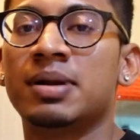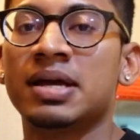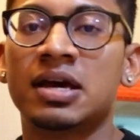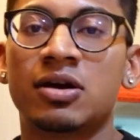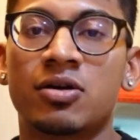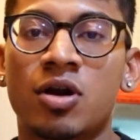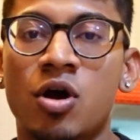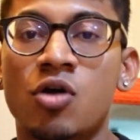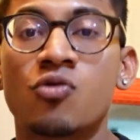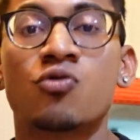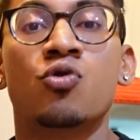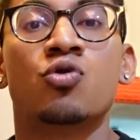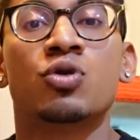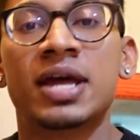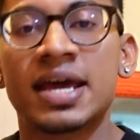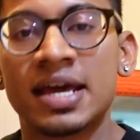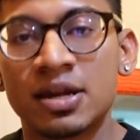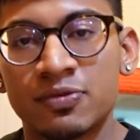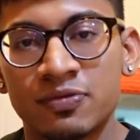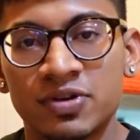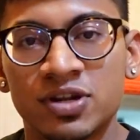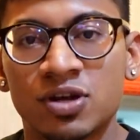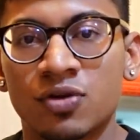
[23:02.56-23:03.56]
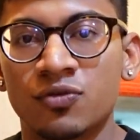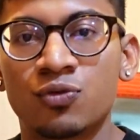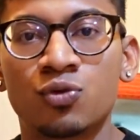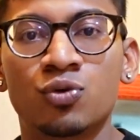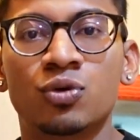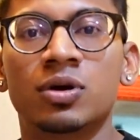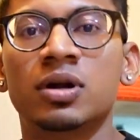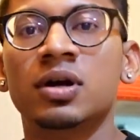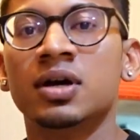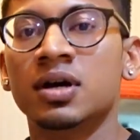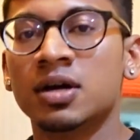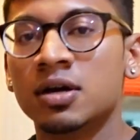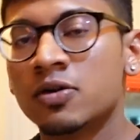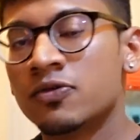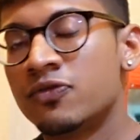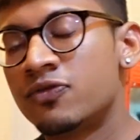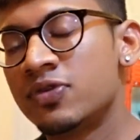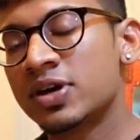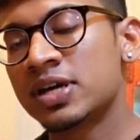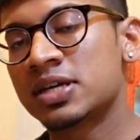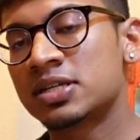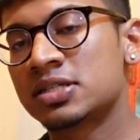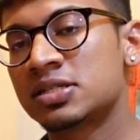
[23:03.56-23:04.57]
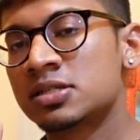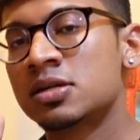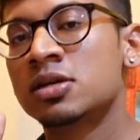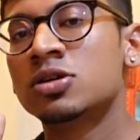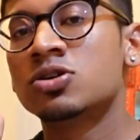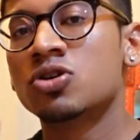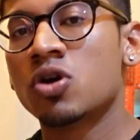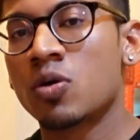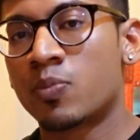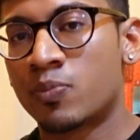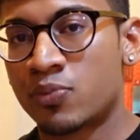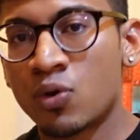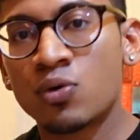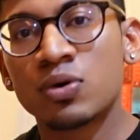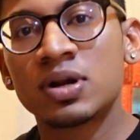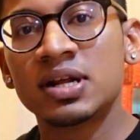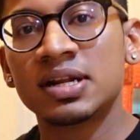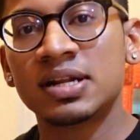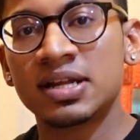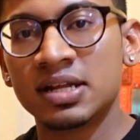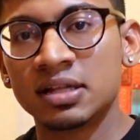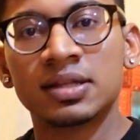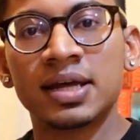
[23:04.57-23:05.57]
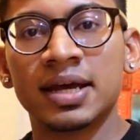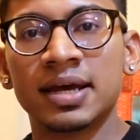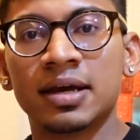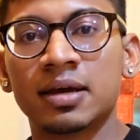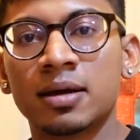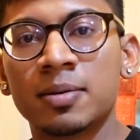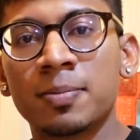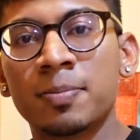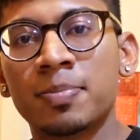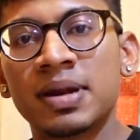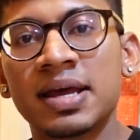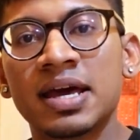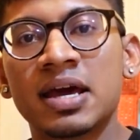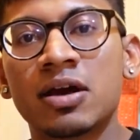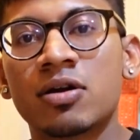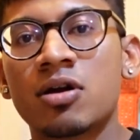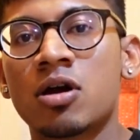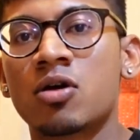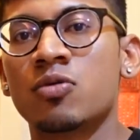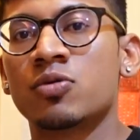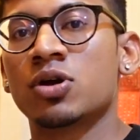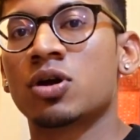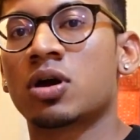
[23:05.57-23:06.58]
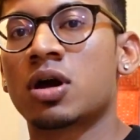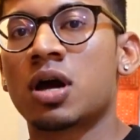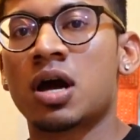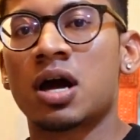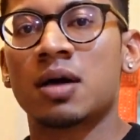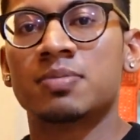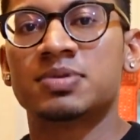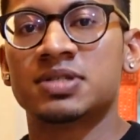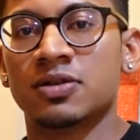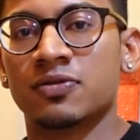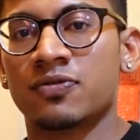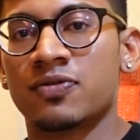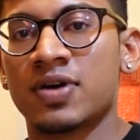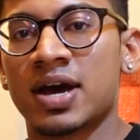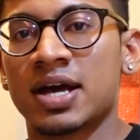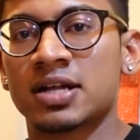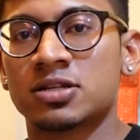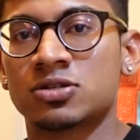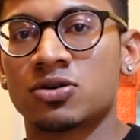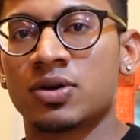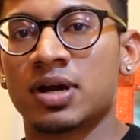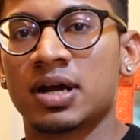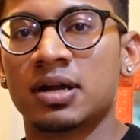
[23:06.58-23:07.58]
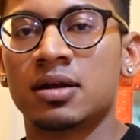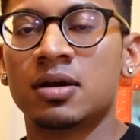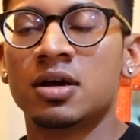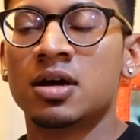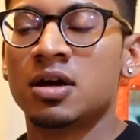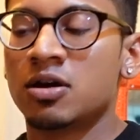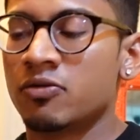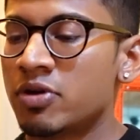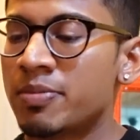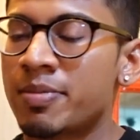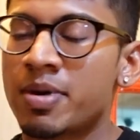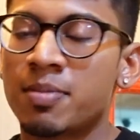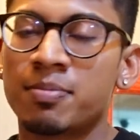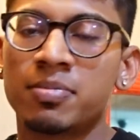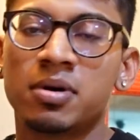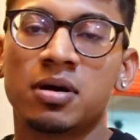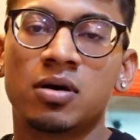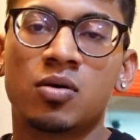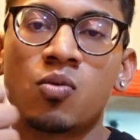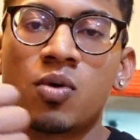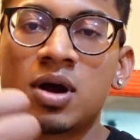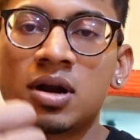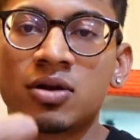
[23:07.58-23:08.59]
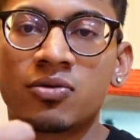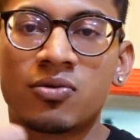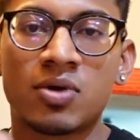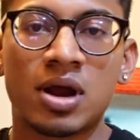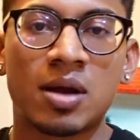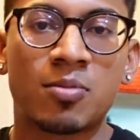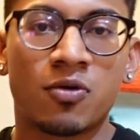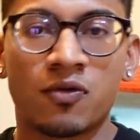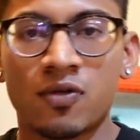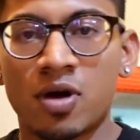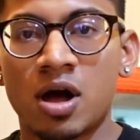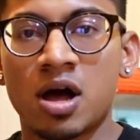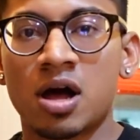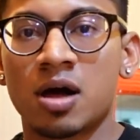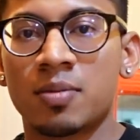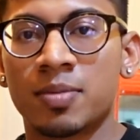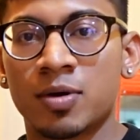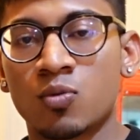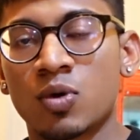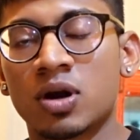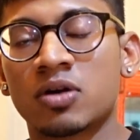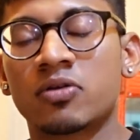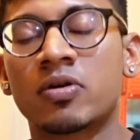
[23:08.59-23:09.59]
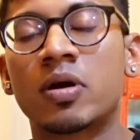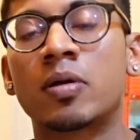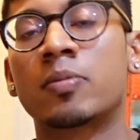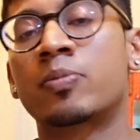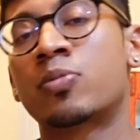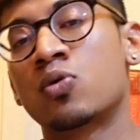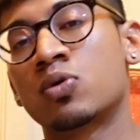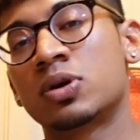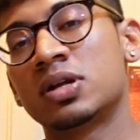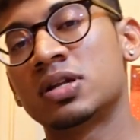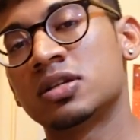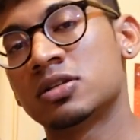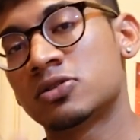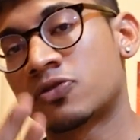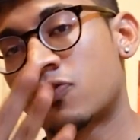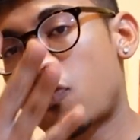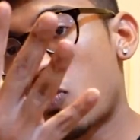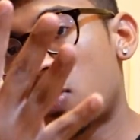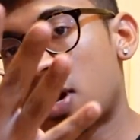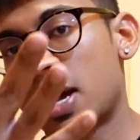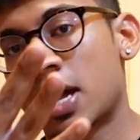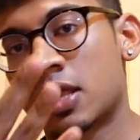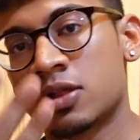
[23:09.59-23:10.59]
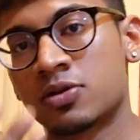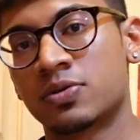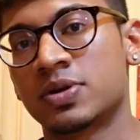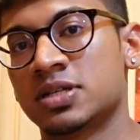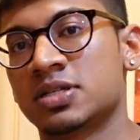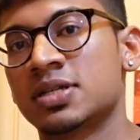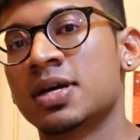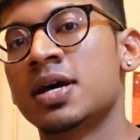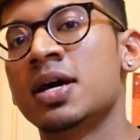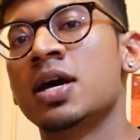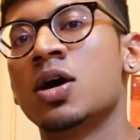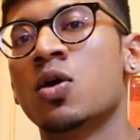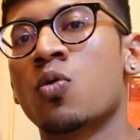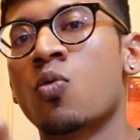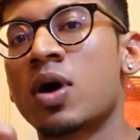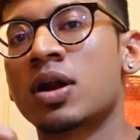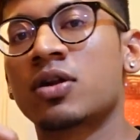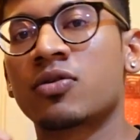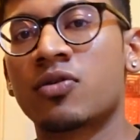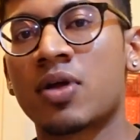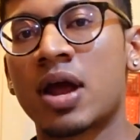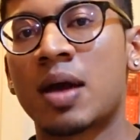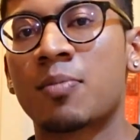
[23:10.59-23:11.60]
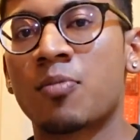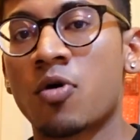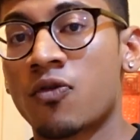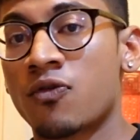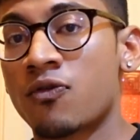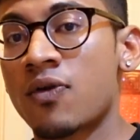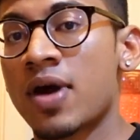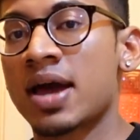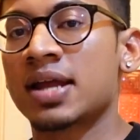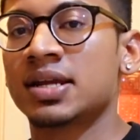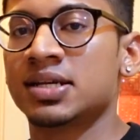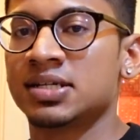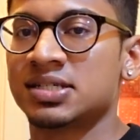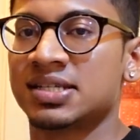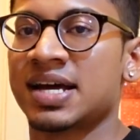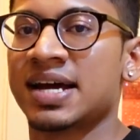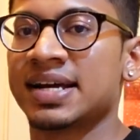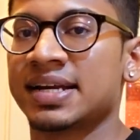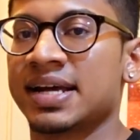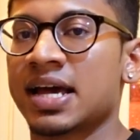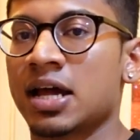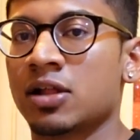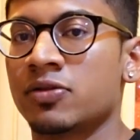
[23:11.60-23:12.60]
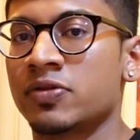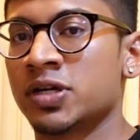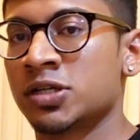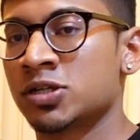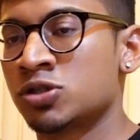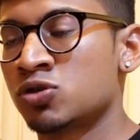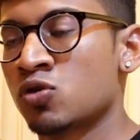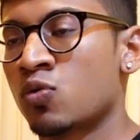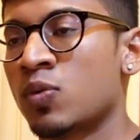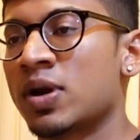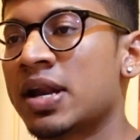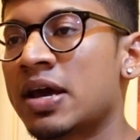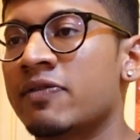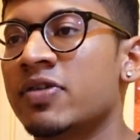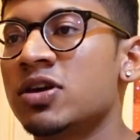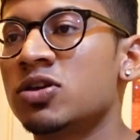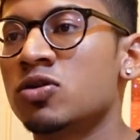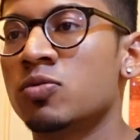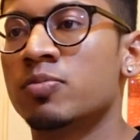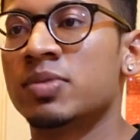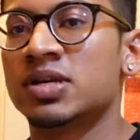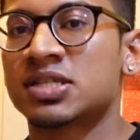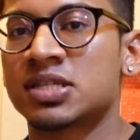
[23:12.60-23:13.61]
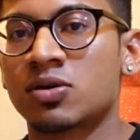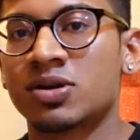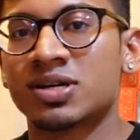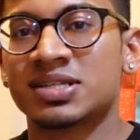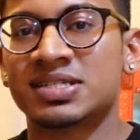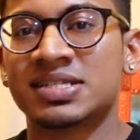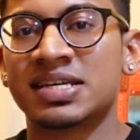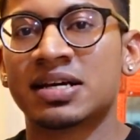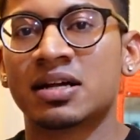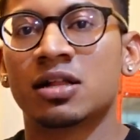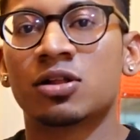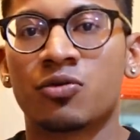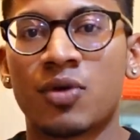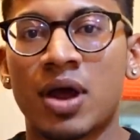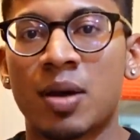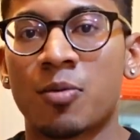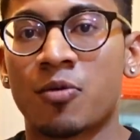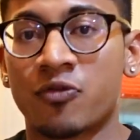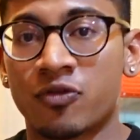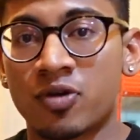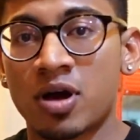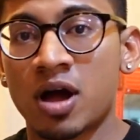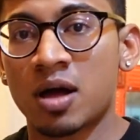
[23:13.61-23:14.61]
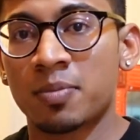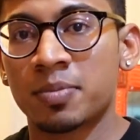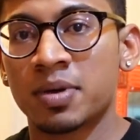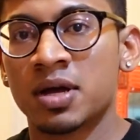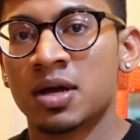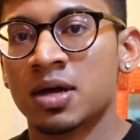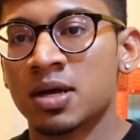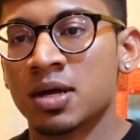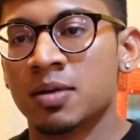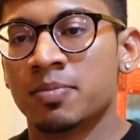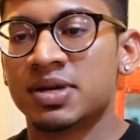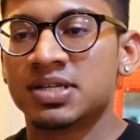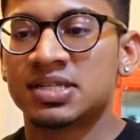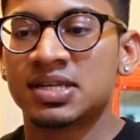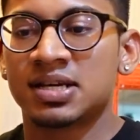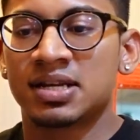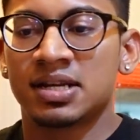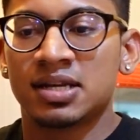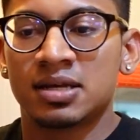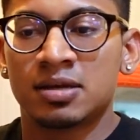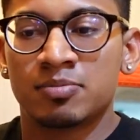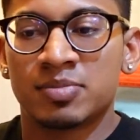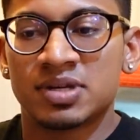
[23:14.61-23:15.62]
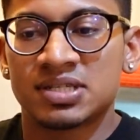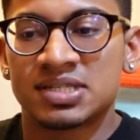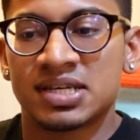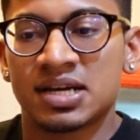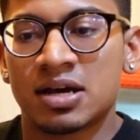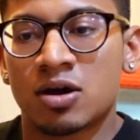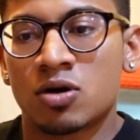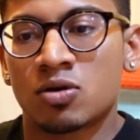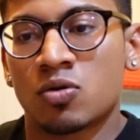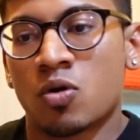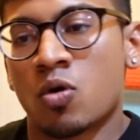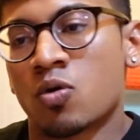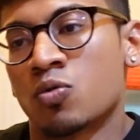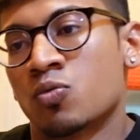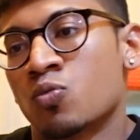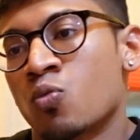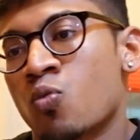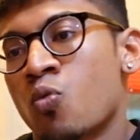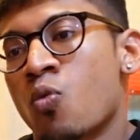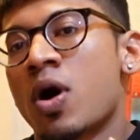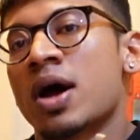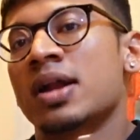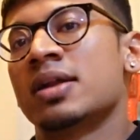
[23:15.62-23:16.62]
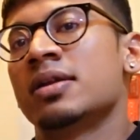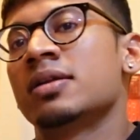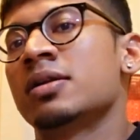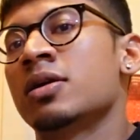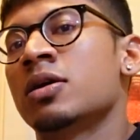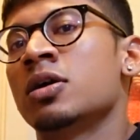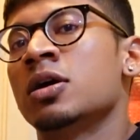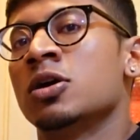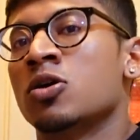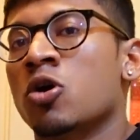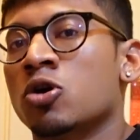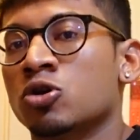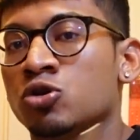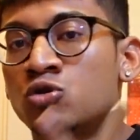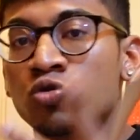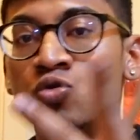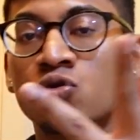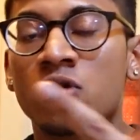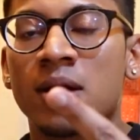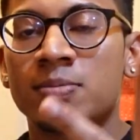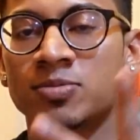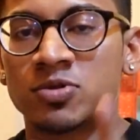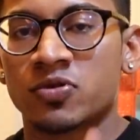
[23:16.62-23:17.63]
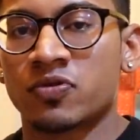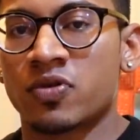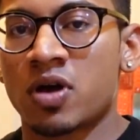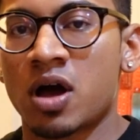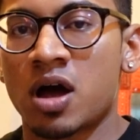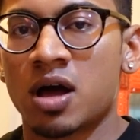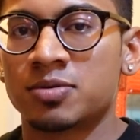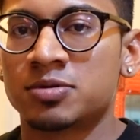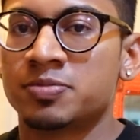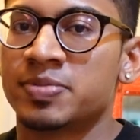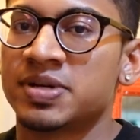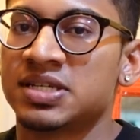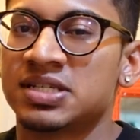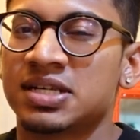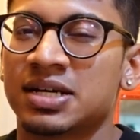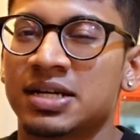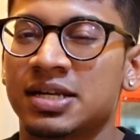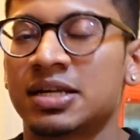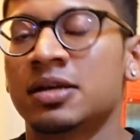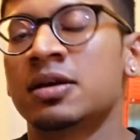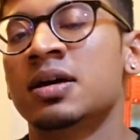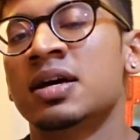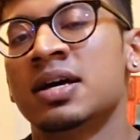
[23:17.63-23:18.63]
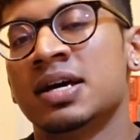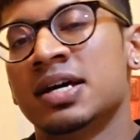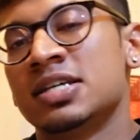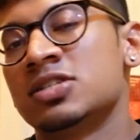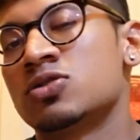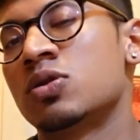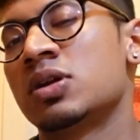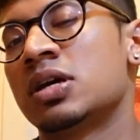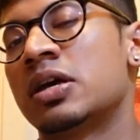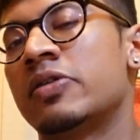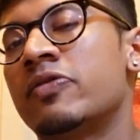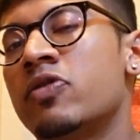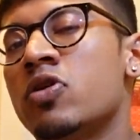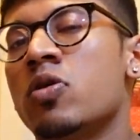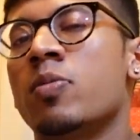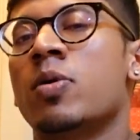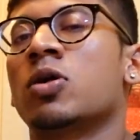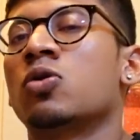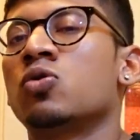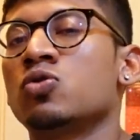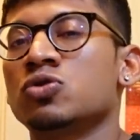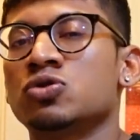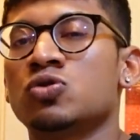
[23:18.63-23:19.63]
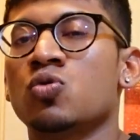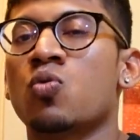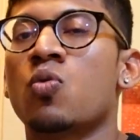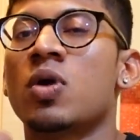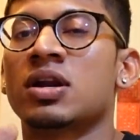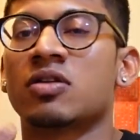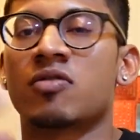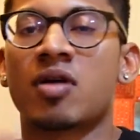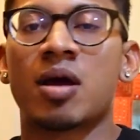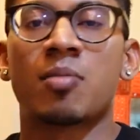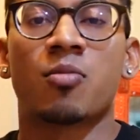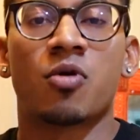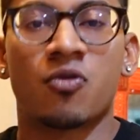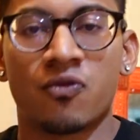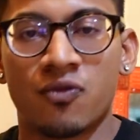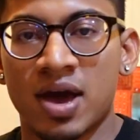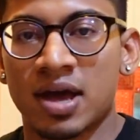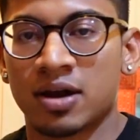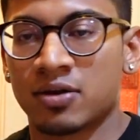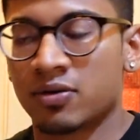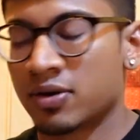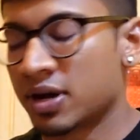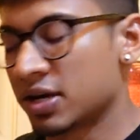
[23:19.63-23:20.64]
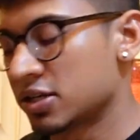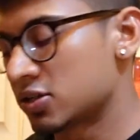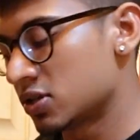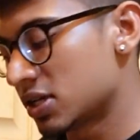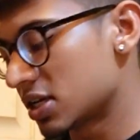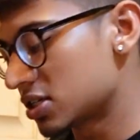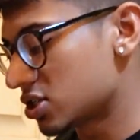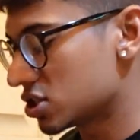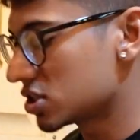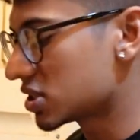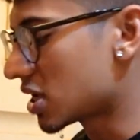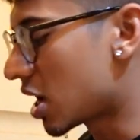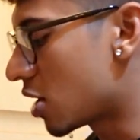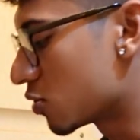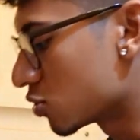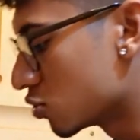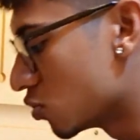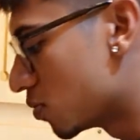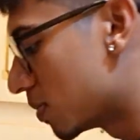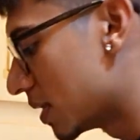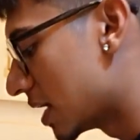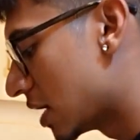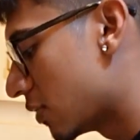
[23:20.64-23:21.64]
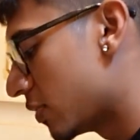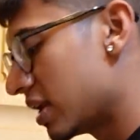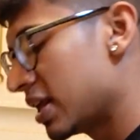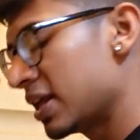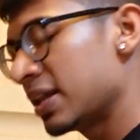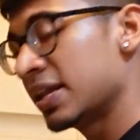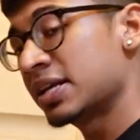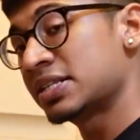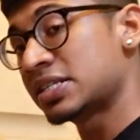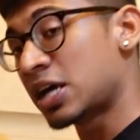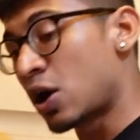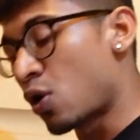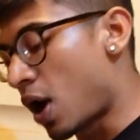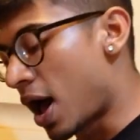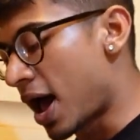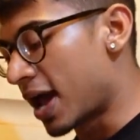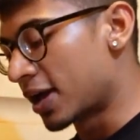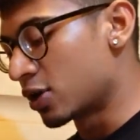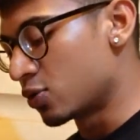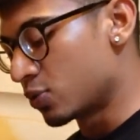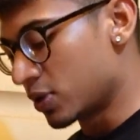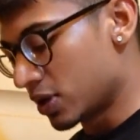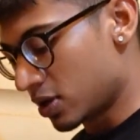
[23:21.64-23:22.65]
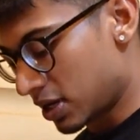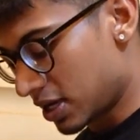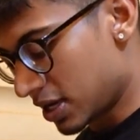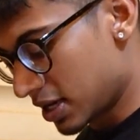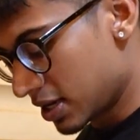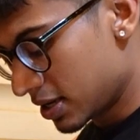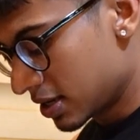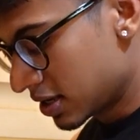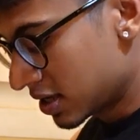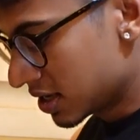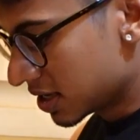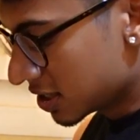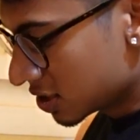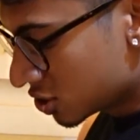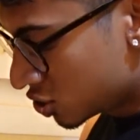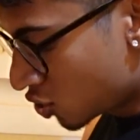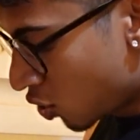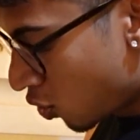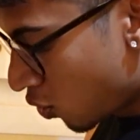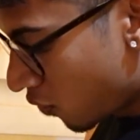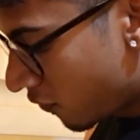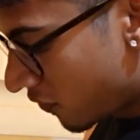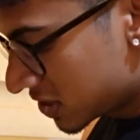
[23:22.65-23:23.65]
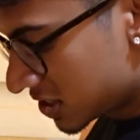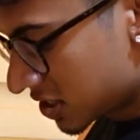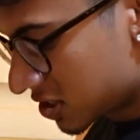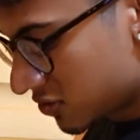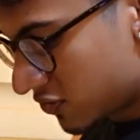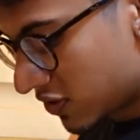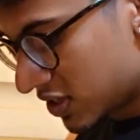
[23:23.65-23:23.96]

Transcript: play around, rotate with your food. Fix your protein intake, play around with your carbs and fats, alright? Remember, 1 gram of carb and 1 gram of protein is 4 calories. 1 gram of fat is 9 calories. So whenever you miss out a single gram of carb, basically missing out on 1 or 2 grams of carbs basically is going to give you about close to 1 gram of fat, right? So that's just how you play with it. That's how I do it, okay? So first things